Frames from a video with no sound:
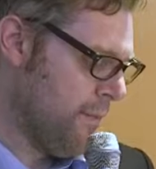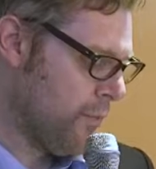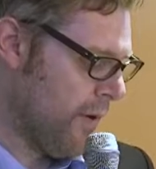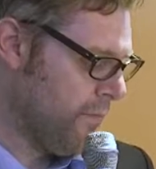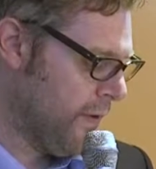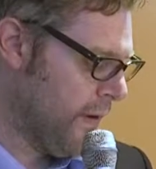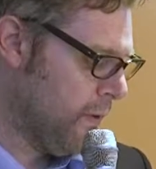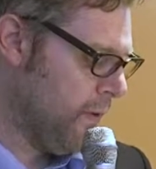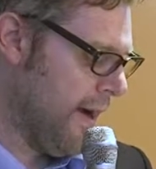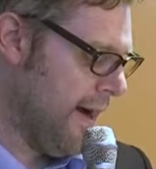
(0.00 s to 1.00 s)

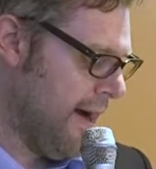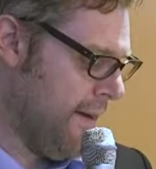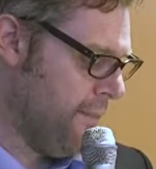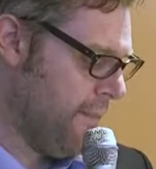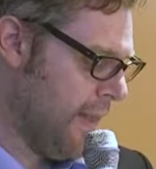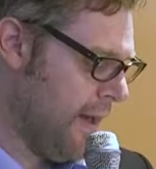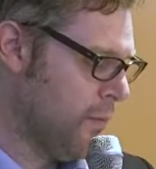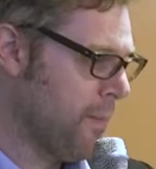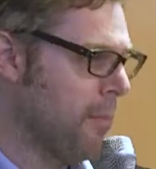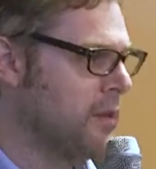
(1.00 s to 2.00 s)
Grenfell, and
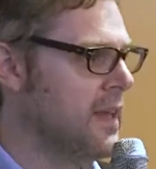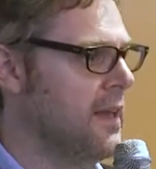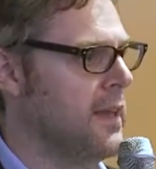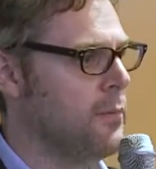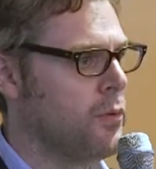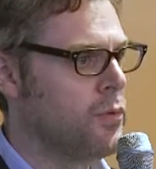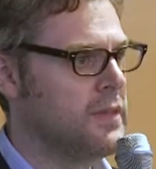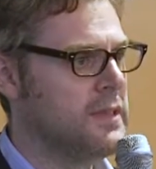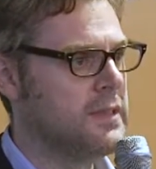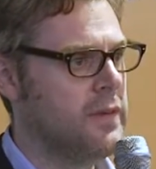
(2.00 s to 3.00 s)
we published that in April
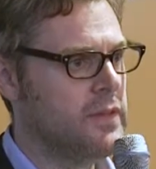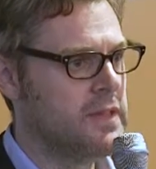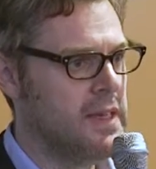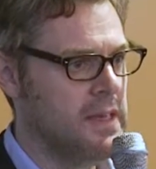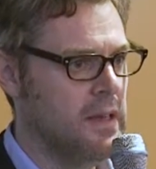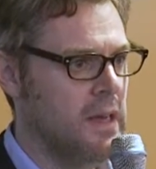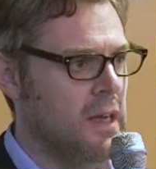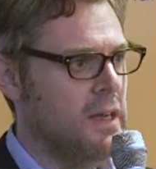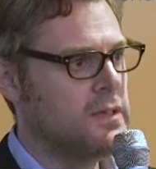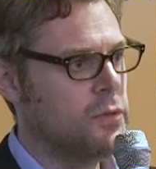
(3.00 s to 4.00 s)
2017.
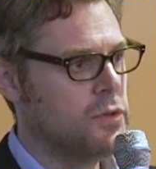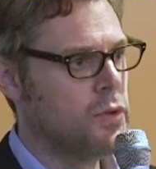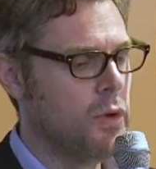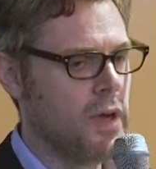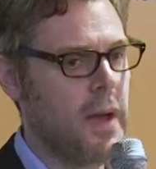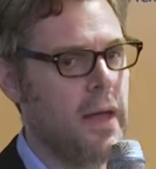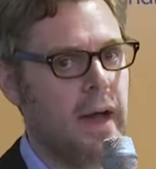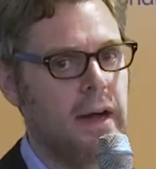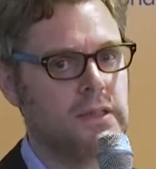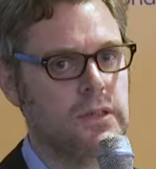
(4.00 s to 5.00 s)
So we were talking about
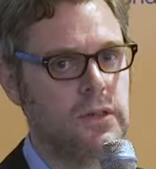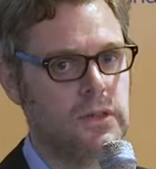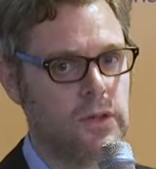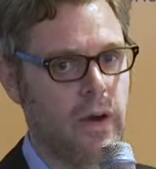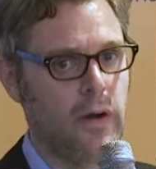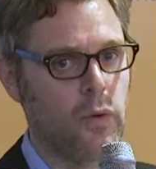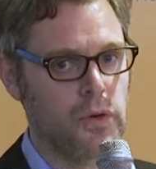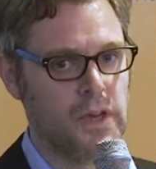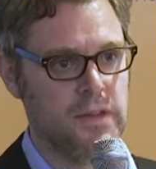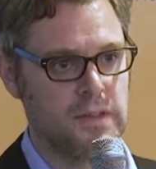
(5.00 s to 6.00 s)
that to our
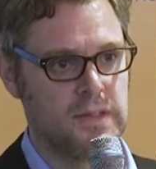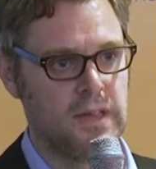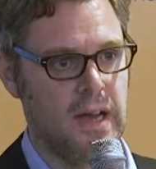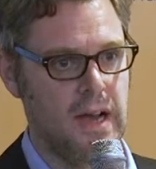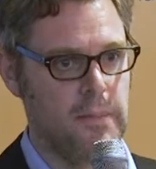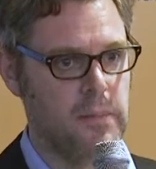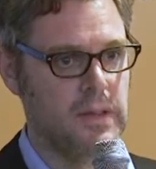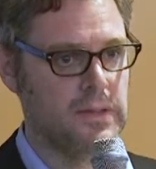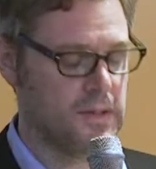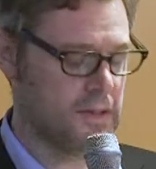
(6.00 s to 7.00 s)
audience,
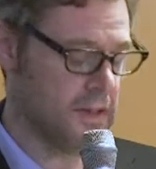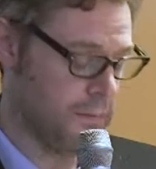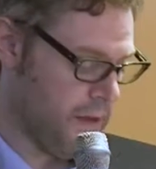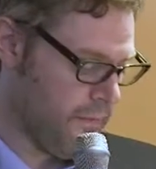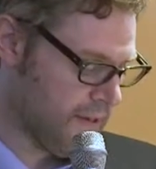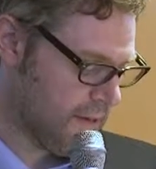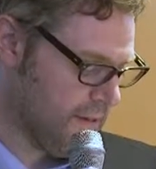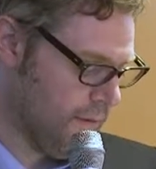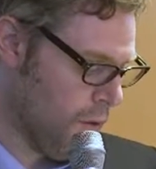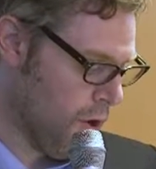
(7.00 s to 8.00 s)
and some of the
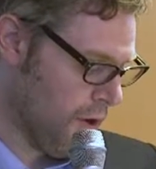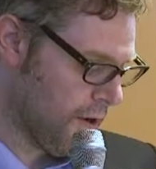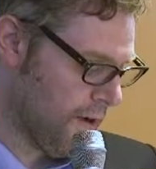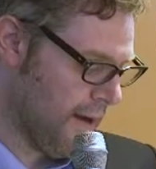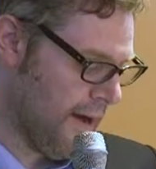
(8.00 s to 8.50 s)
investigative work